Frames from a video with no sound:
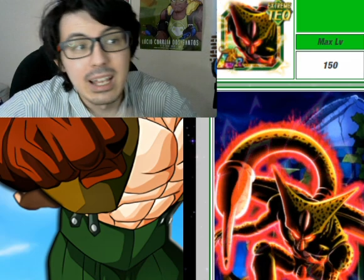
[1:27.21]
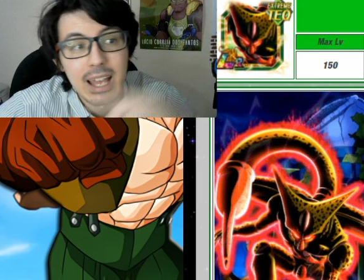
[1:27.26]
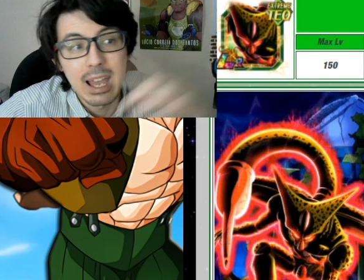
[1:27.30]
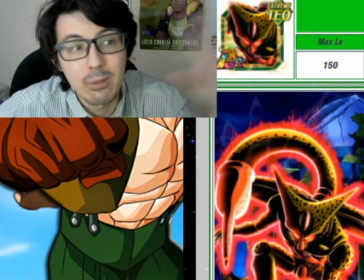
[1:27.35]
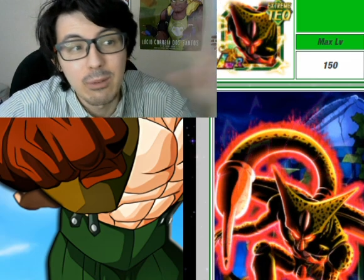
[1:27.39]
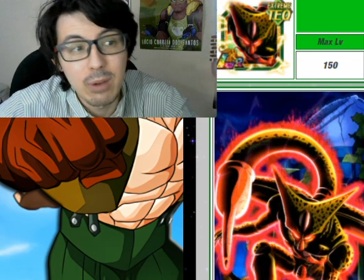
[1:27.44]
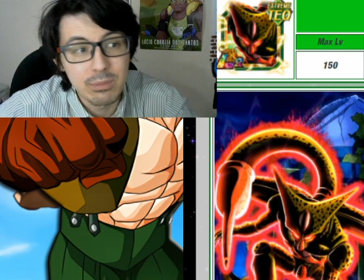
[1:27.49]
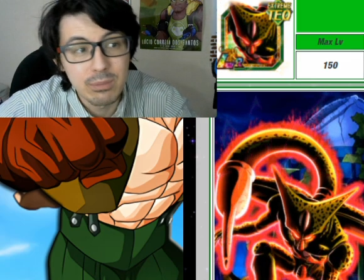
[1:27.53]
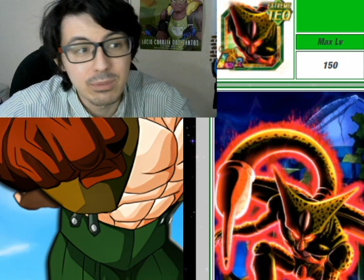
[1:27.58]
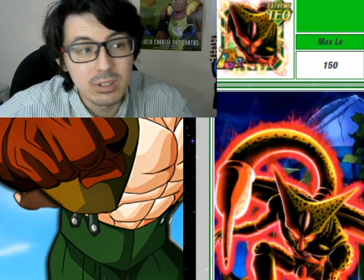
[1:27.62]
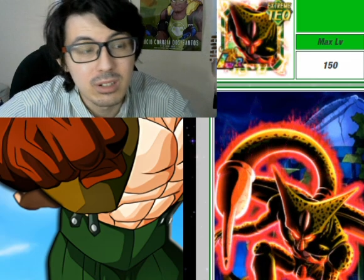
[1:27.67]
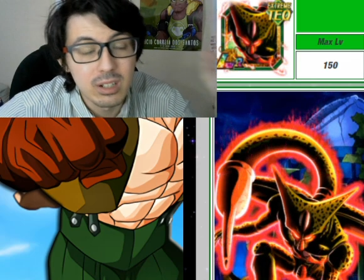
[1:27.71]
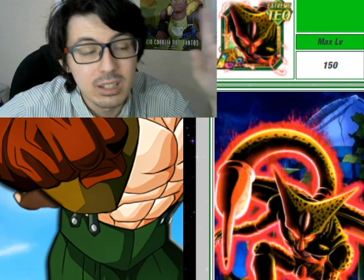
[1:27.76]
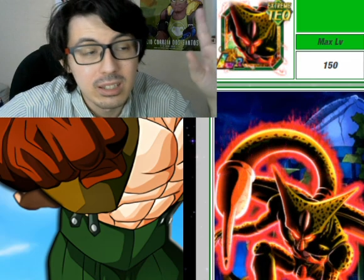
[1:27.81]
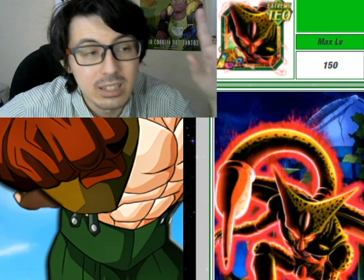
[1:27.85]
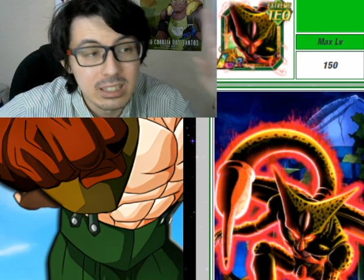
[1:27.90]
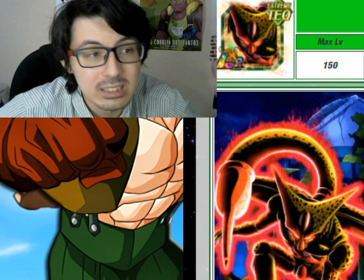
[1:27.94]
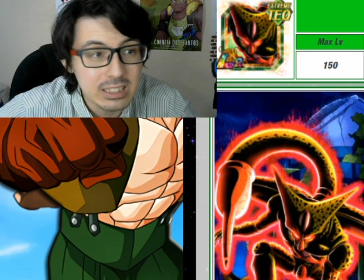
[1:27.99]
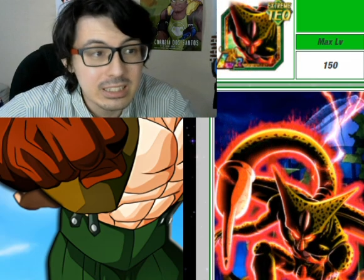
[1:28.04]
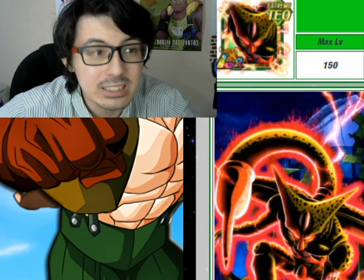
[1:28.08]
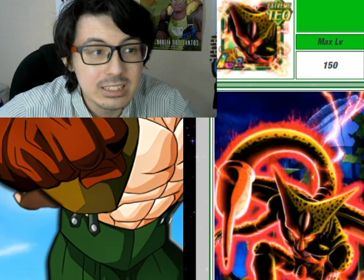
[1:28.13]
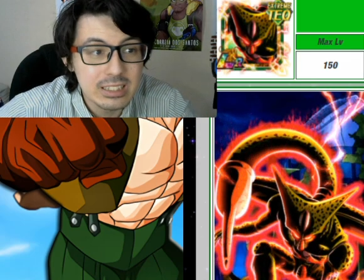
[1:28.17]
However,
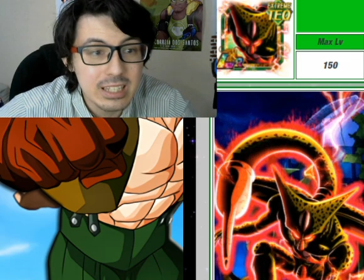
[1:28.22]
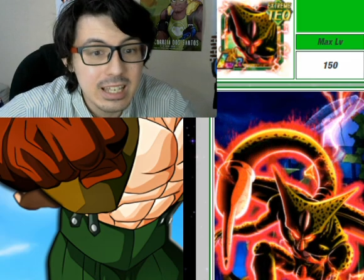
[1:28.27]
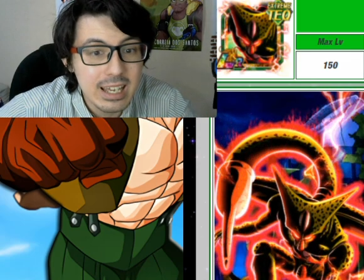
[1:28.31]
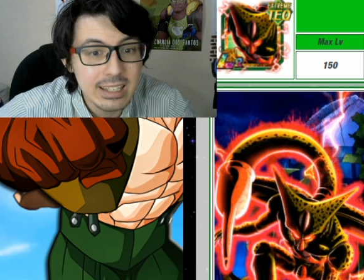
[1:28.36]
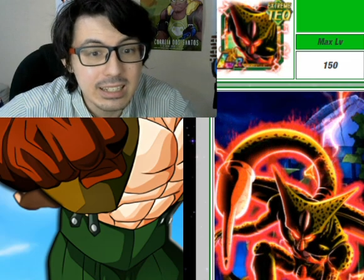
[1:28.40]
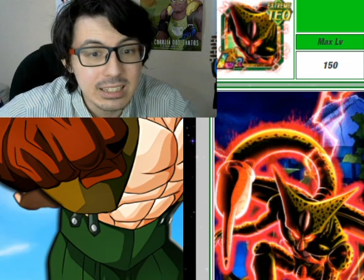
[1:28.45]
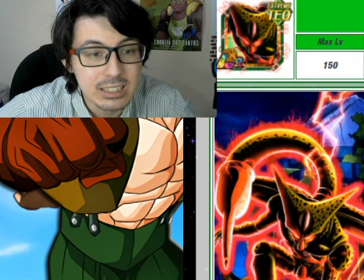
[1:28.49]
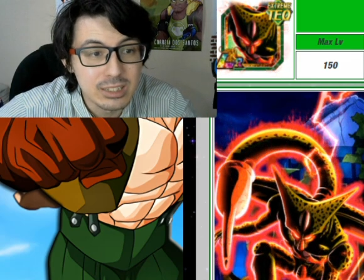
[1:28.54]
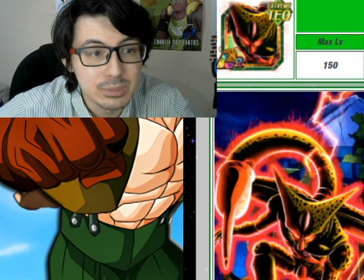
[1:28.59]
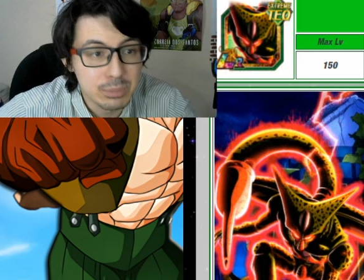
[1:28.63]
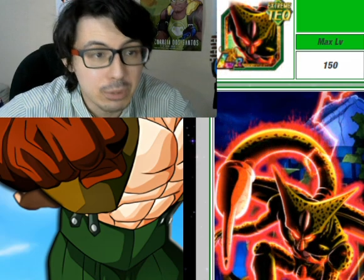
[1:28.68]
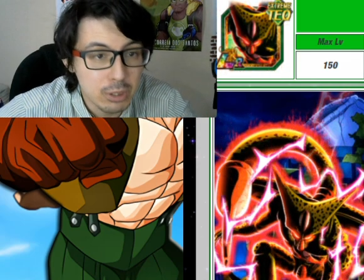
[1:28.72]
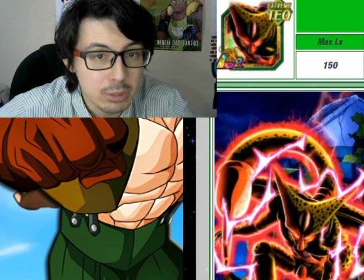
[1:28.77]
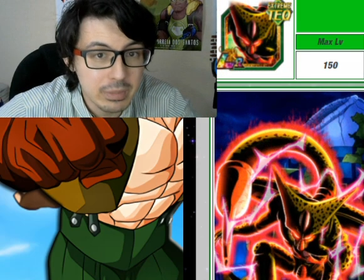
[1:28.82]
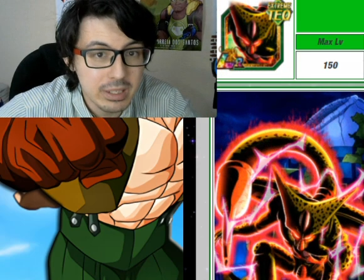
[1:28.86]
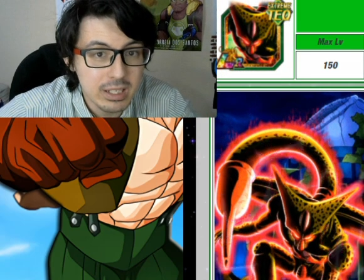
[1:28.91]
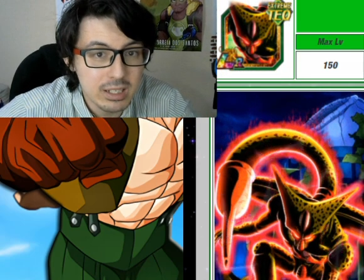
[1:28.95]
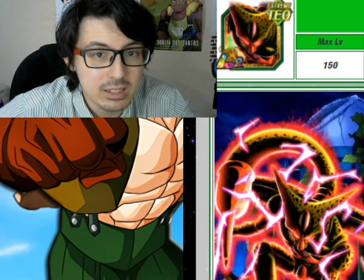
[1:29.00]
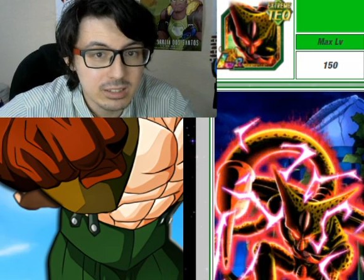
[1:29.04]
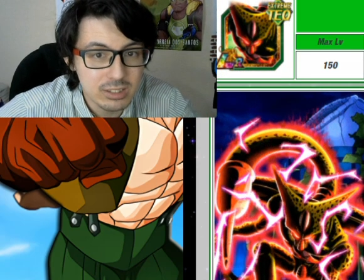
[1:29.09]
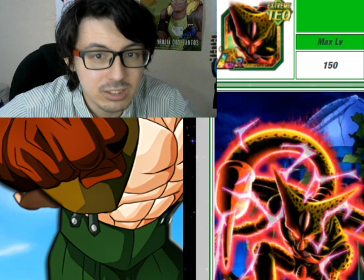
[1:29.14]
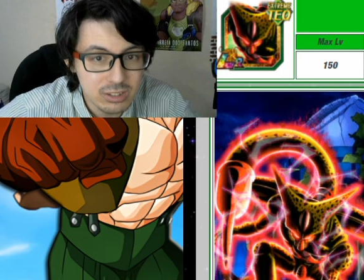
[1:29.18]
this EZA is permanent,